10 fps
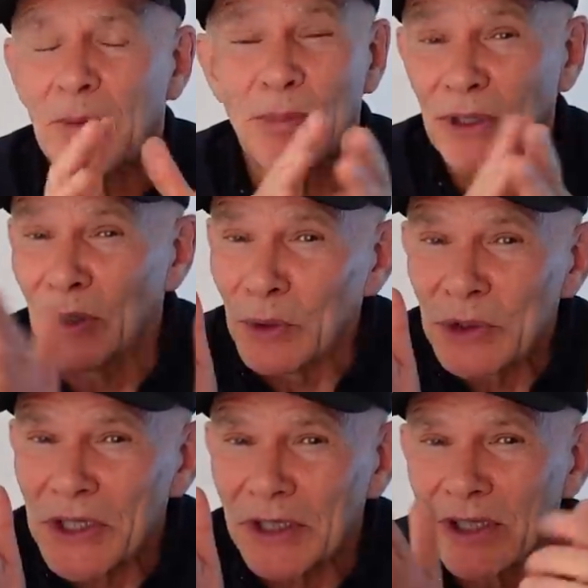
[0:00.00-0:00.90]
But not
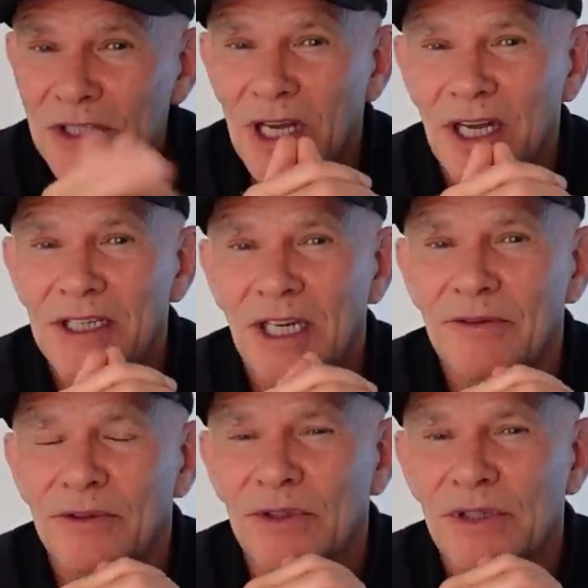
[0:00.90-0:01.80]
all circuits are high
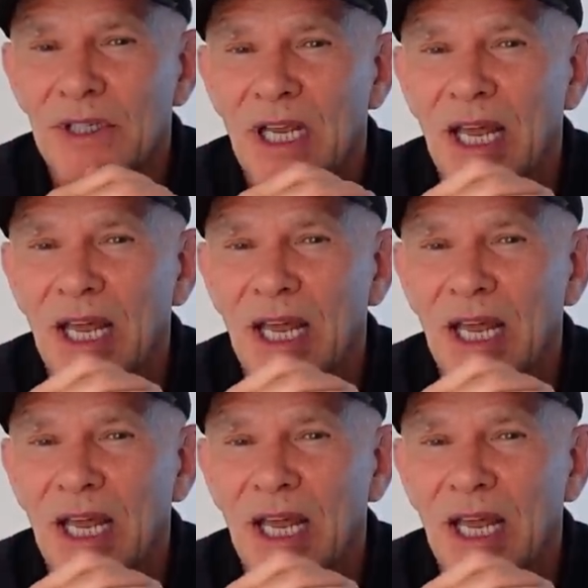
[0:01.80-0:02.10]
downforce,